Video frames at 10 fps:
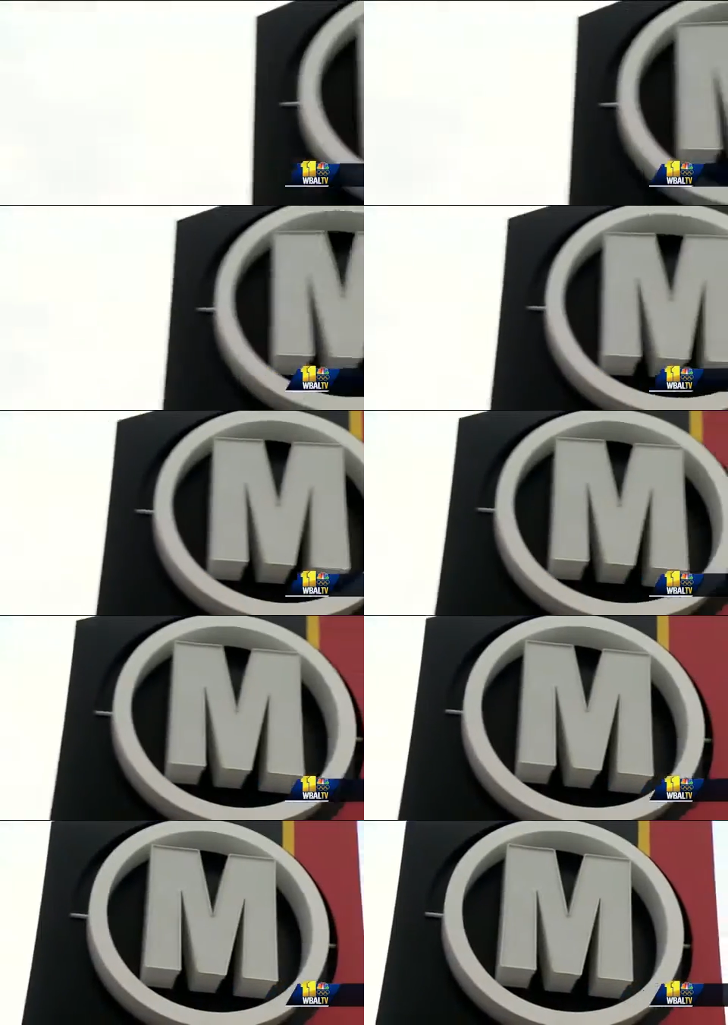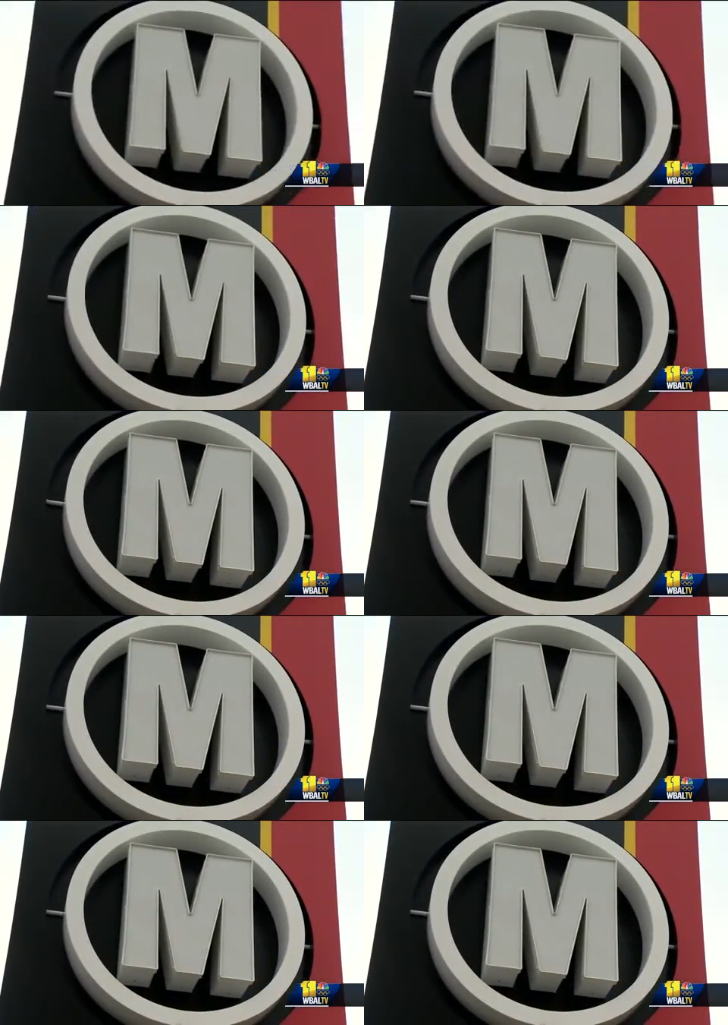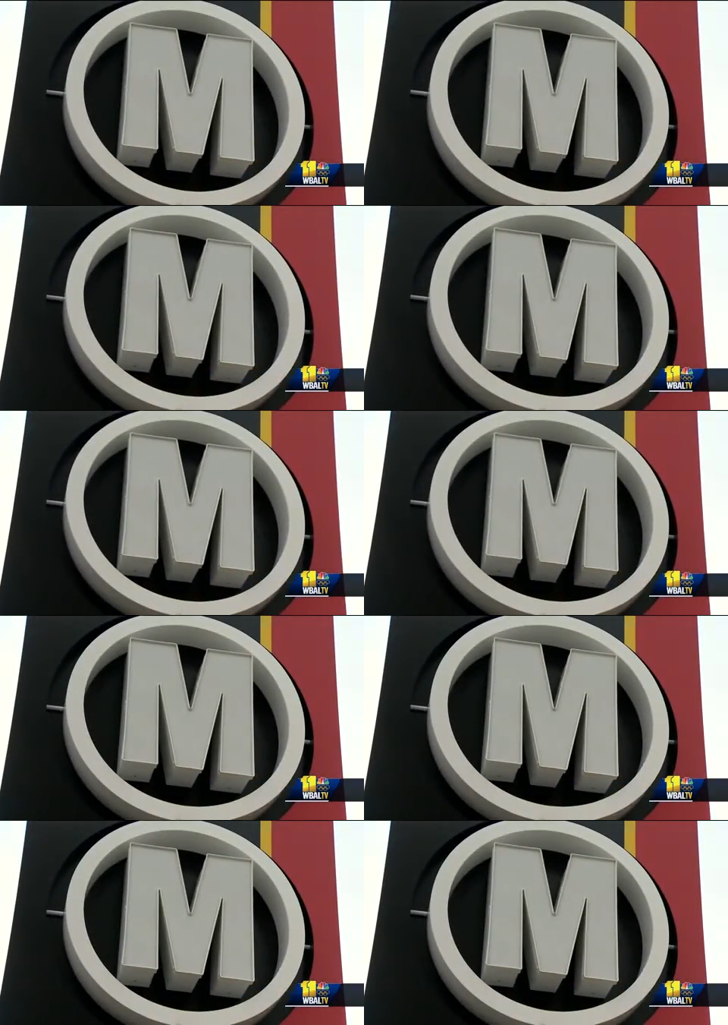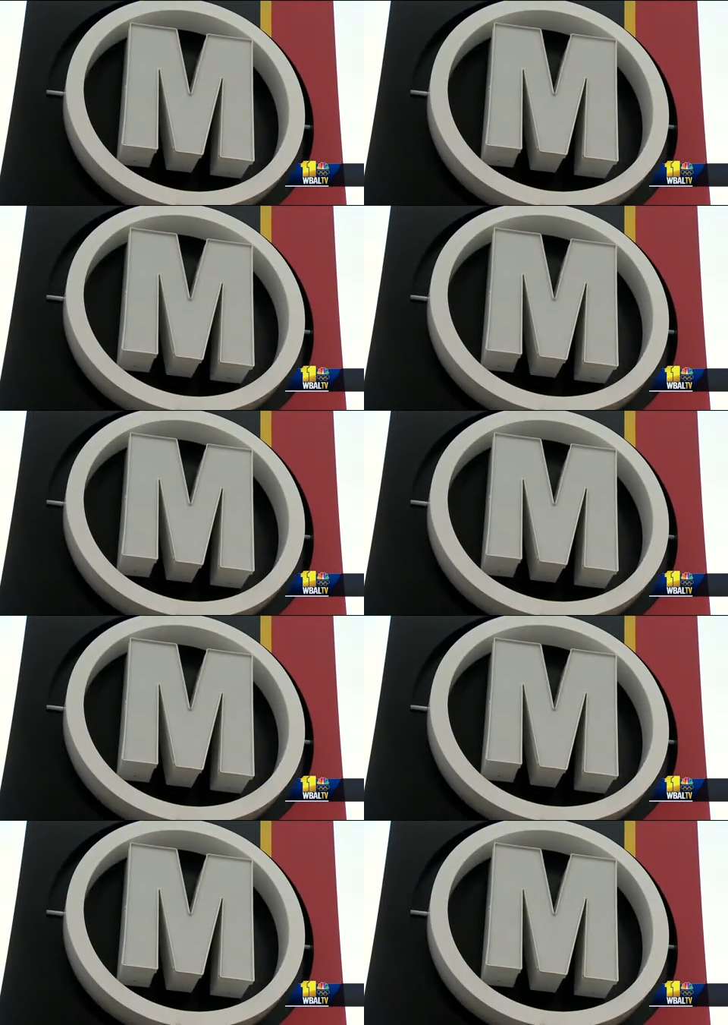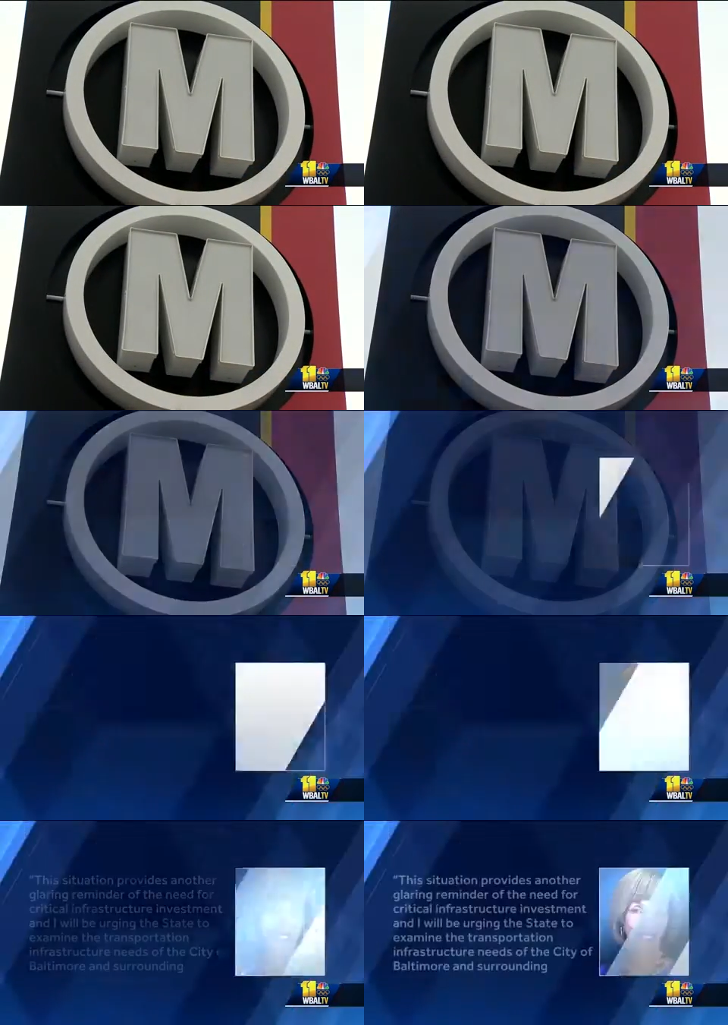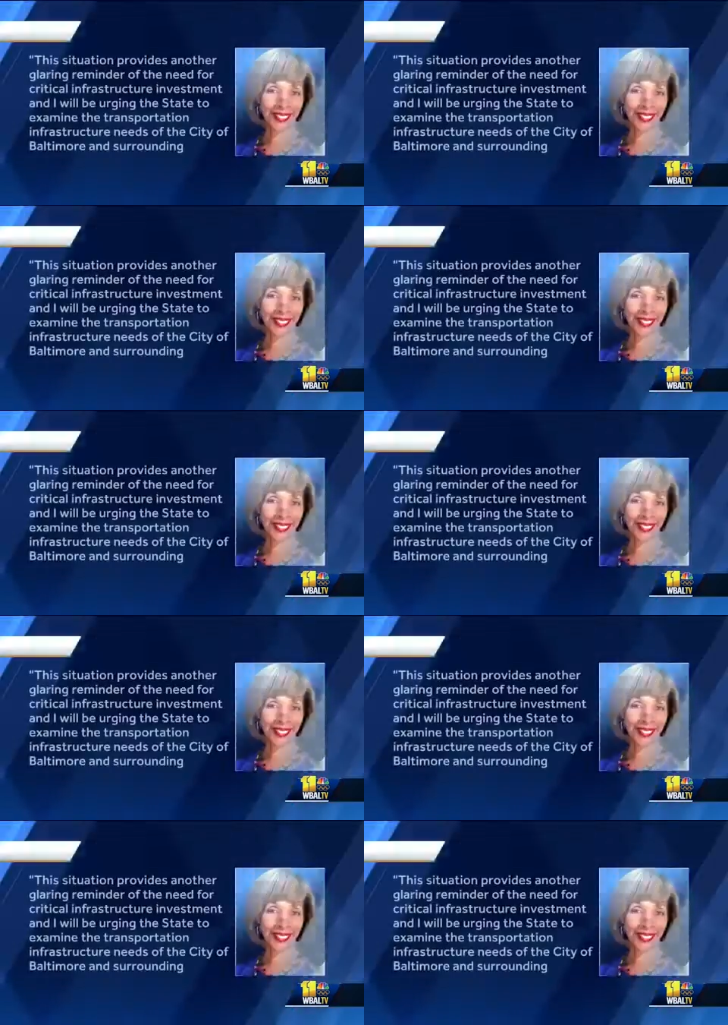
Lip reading: (no speaker visible)